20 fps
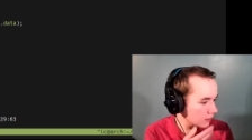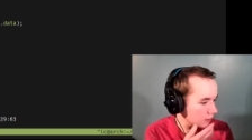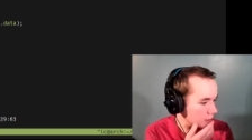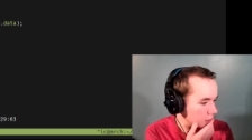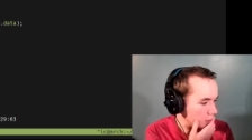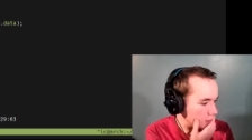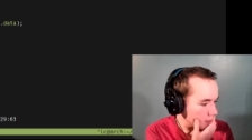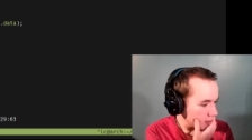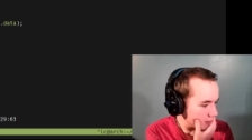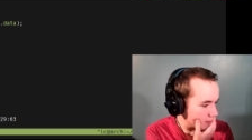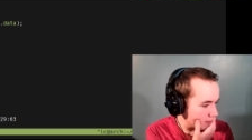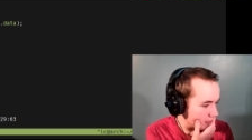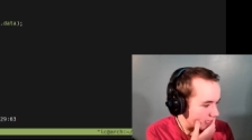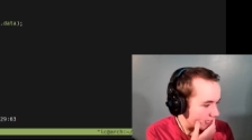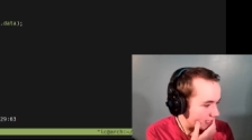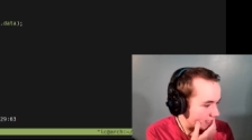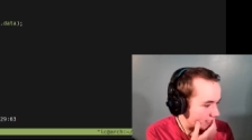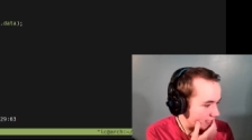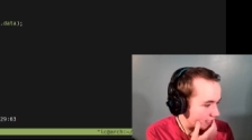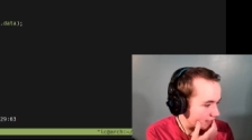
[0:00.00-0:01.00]
Open
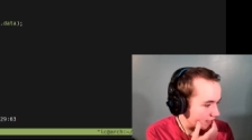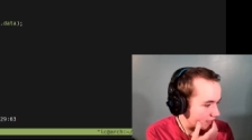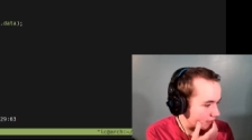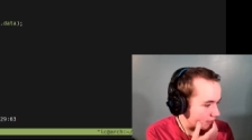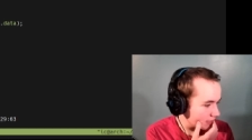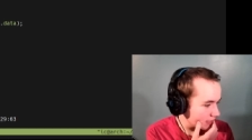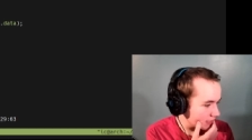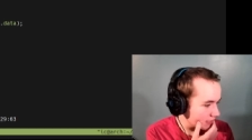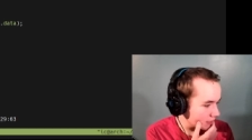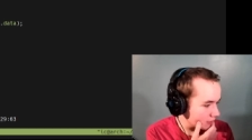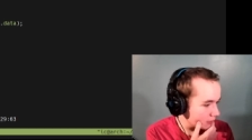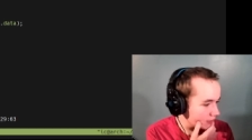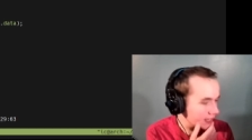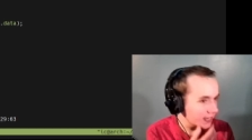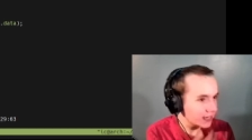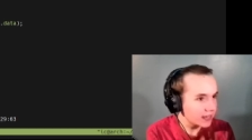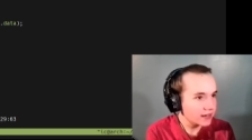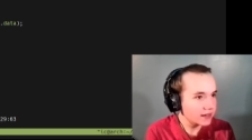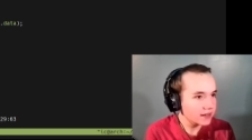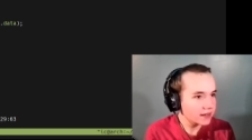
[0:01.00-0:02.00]
BSD lyrics.
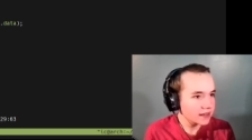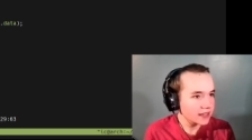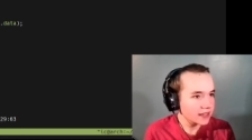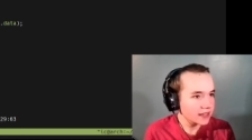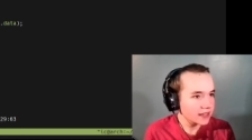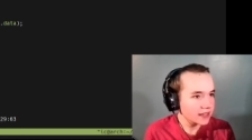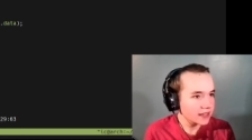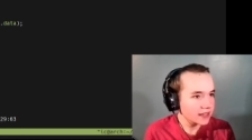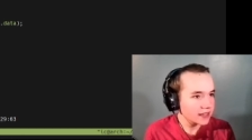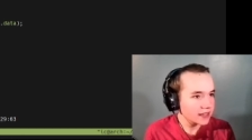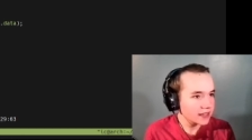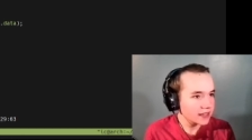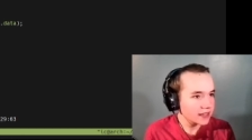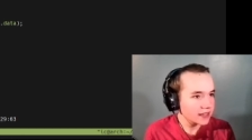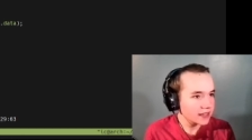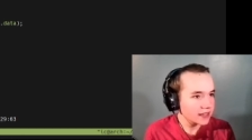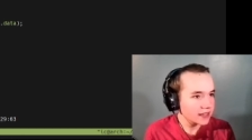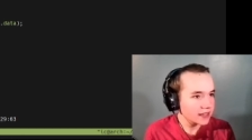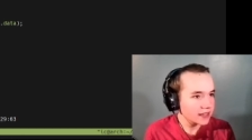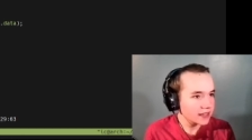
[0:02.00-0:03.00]
Okay. Can I just download it
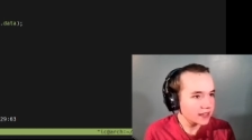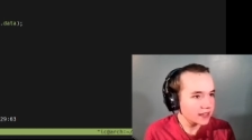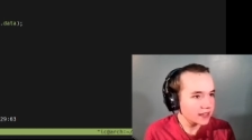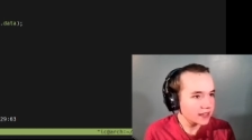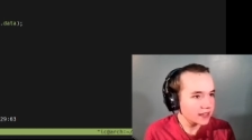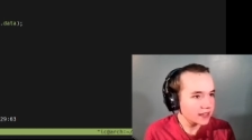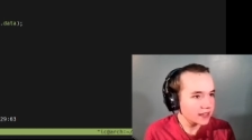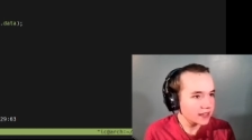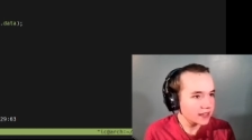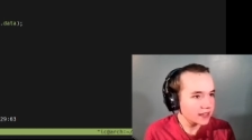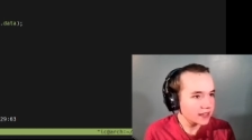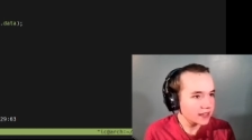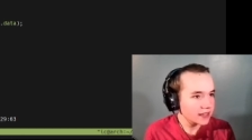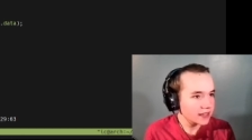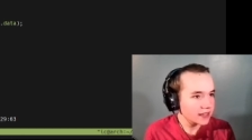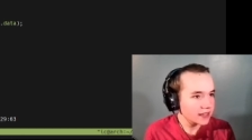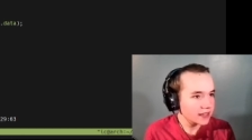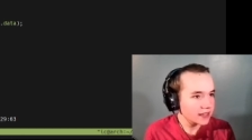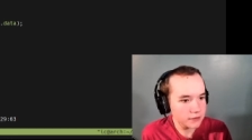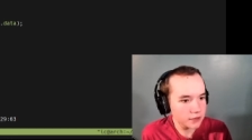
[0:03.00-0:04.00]
from there? That'd be a W.
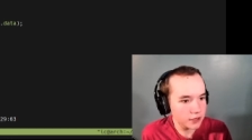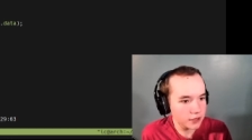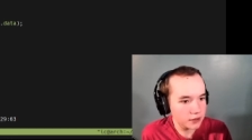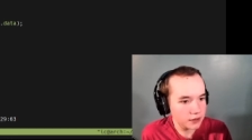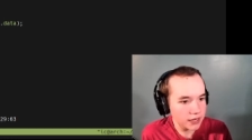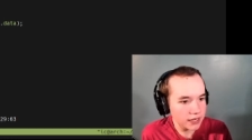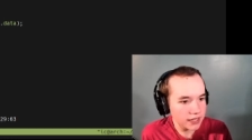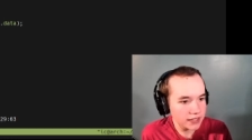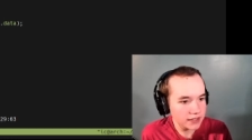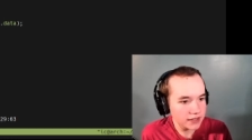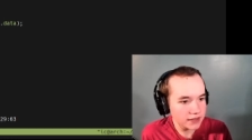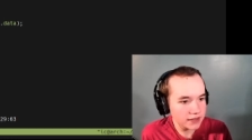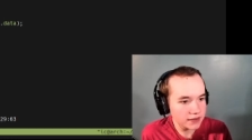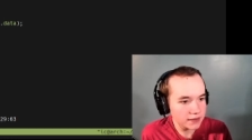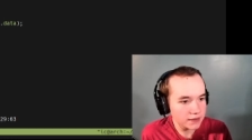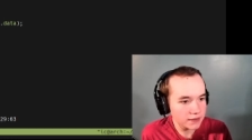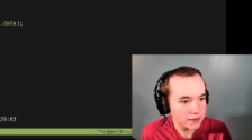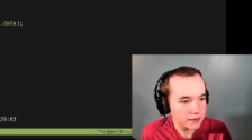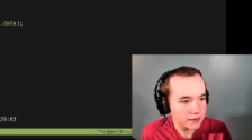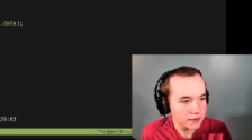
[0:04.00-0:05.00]
Alright.
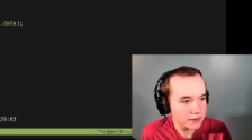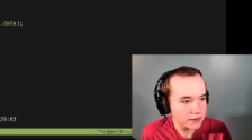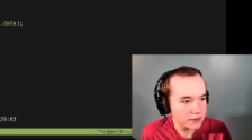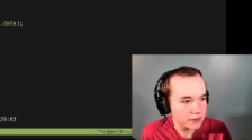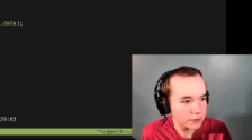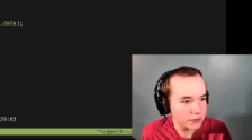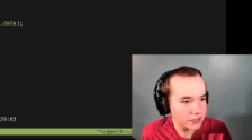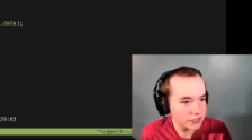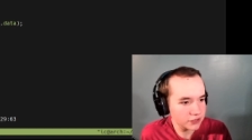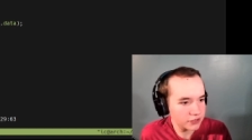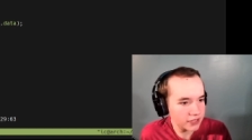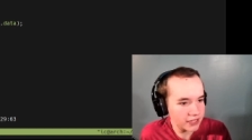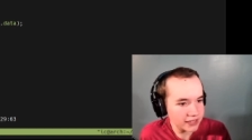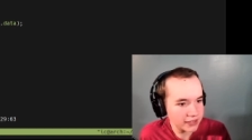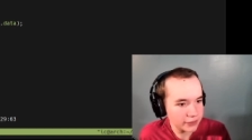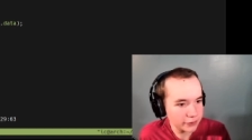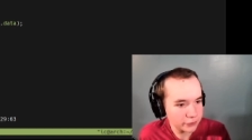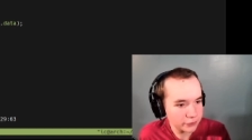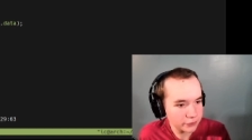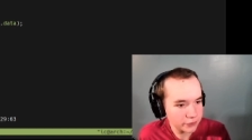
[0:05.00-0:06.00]
The Wizard and
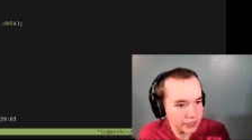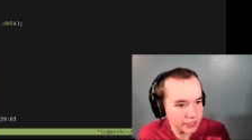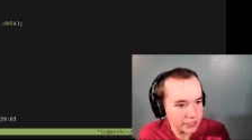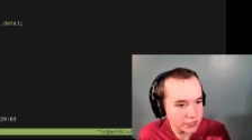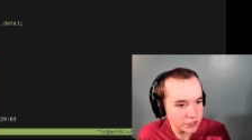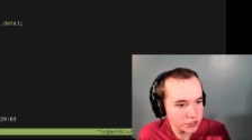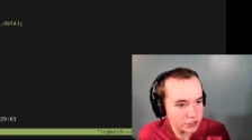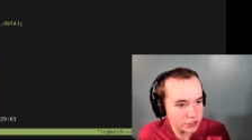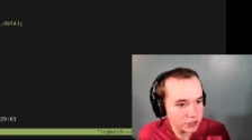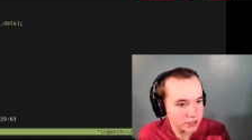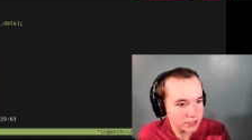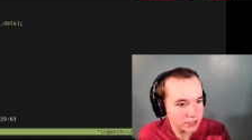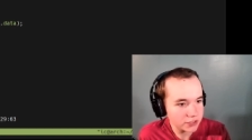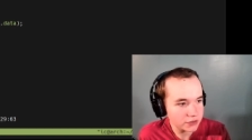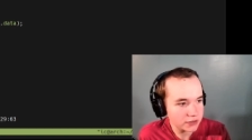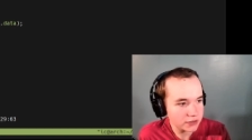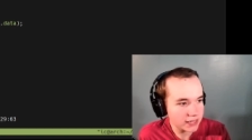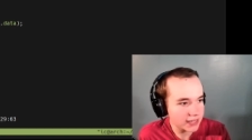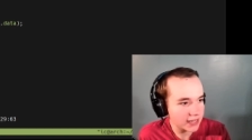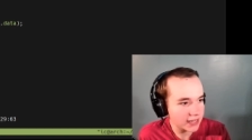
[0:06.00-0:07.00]
the Fish. Let's
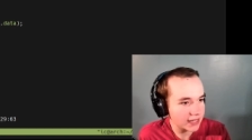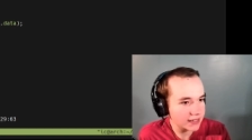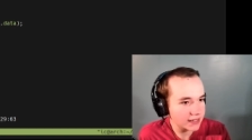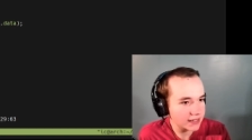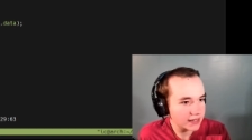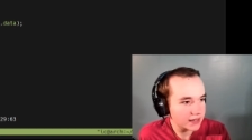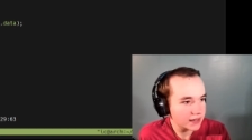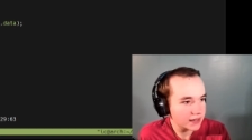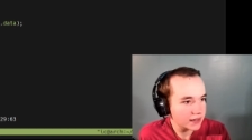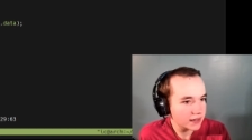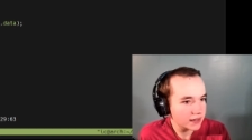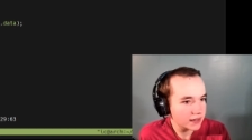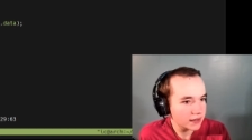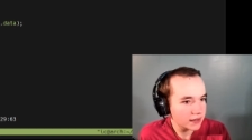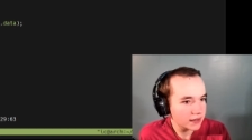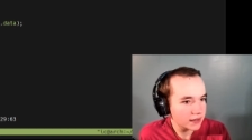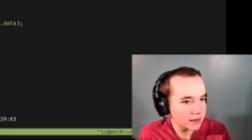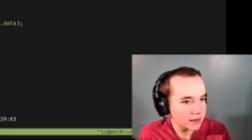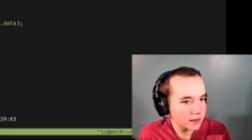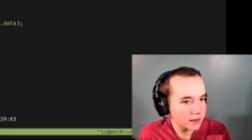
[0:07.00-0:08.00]
try that.
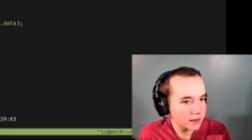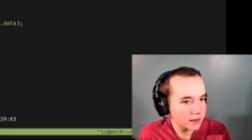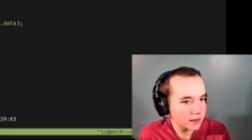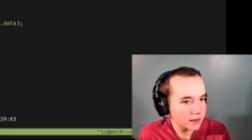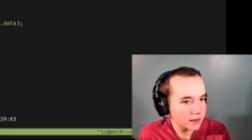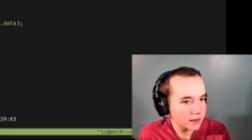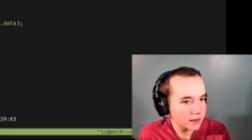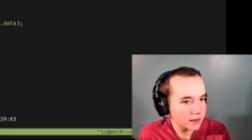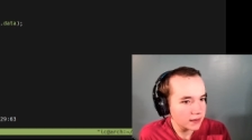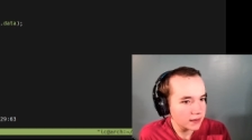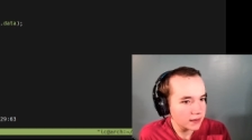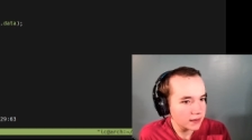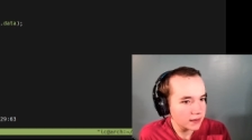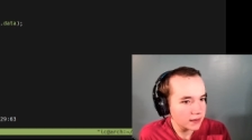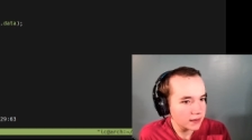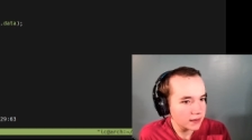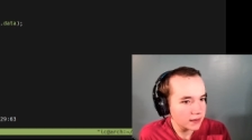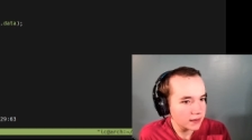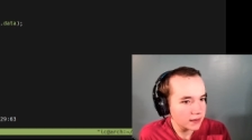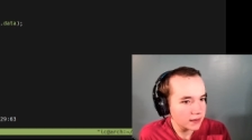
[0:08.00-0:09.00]

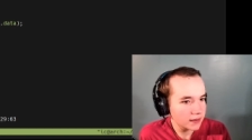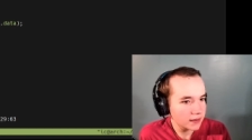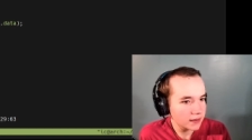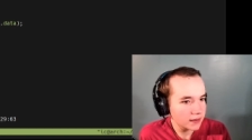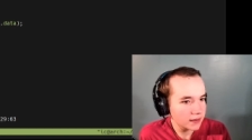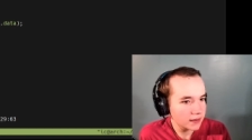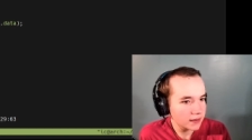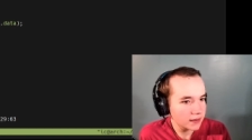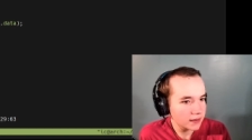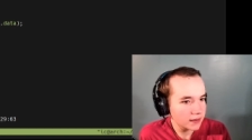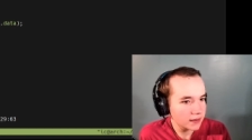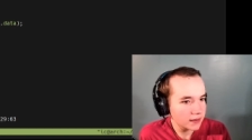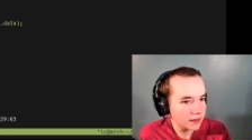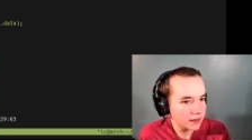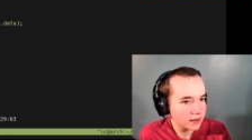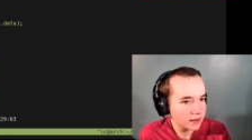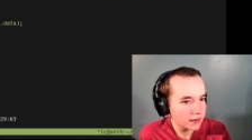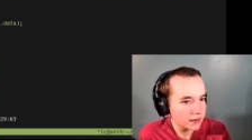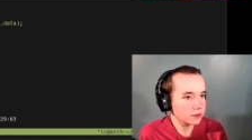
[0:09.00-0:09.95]
MP3. W. Let's go.